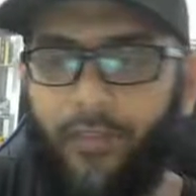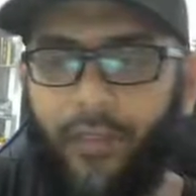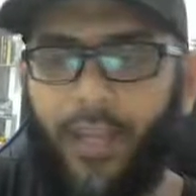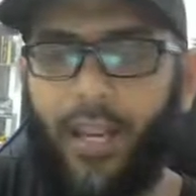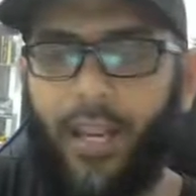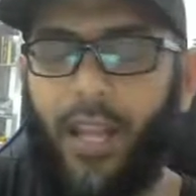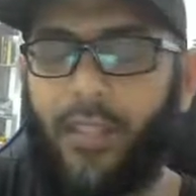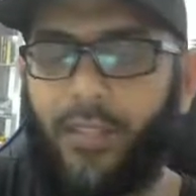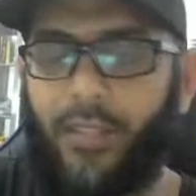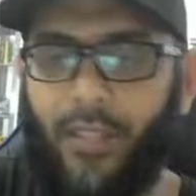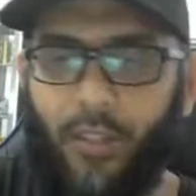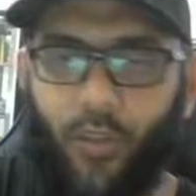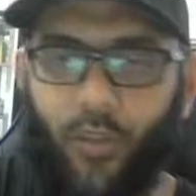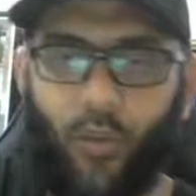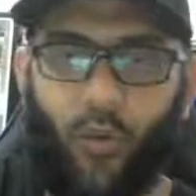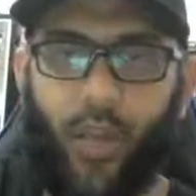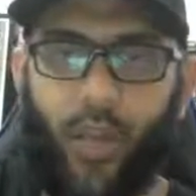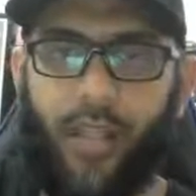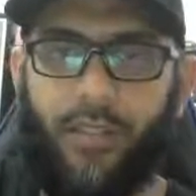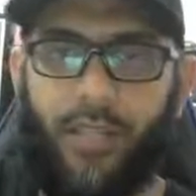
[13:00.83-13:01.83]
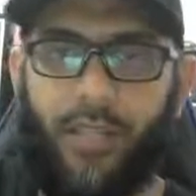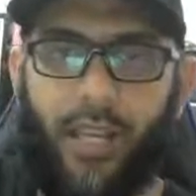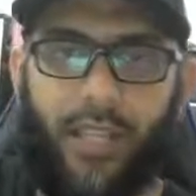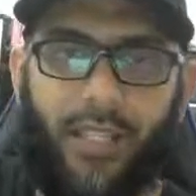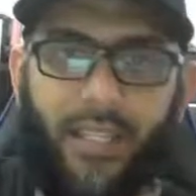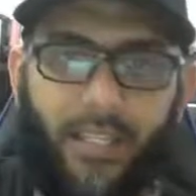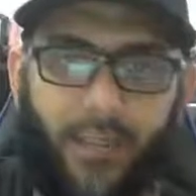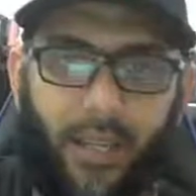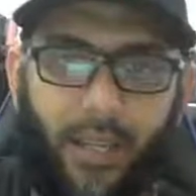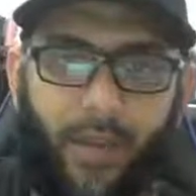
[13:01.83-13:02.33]
Freelancer, Truelancer. I
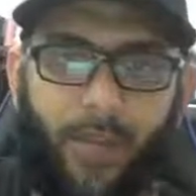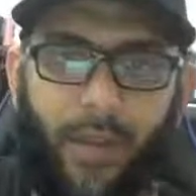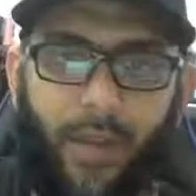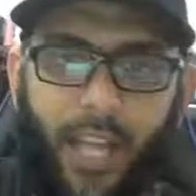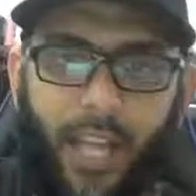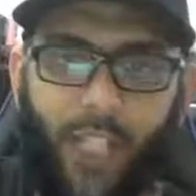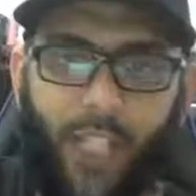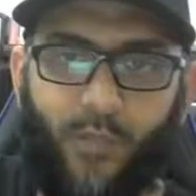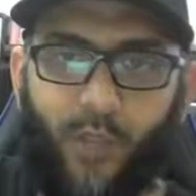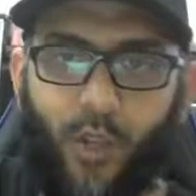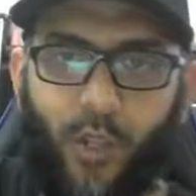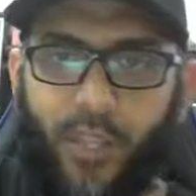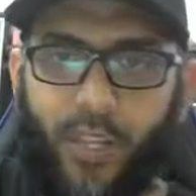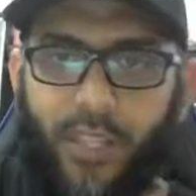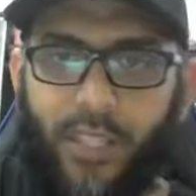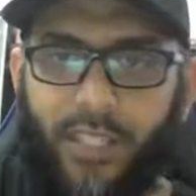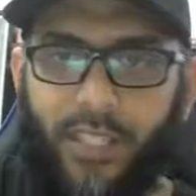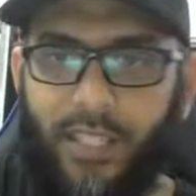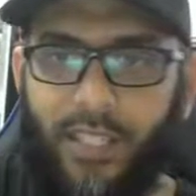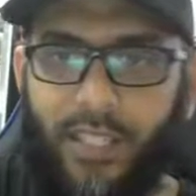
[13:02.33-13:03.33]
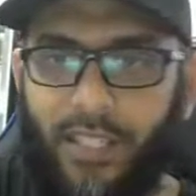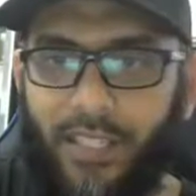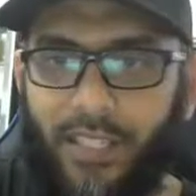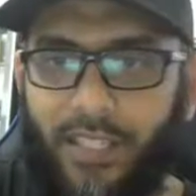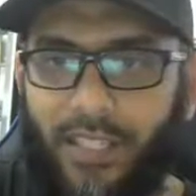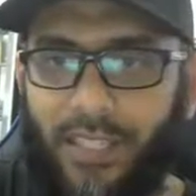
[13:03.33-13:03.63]
did the last video. You can see this.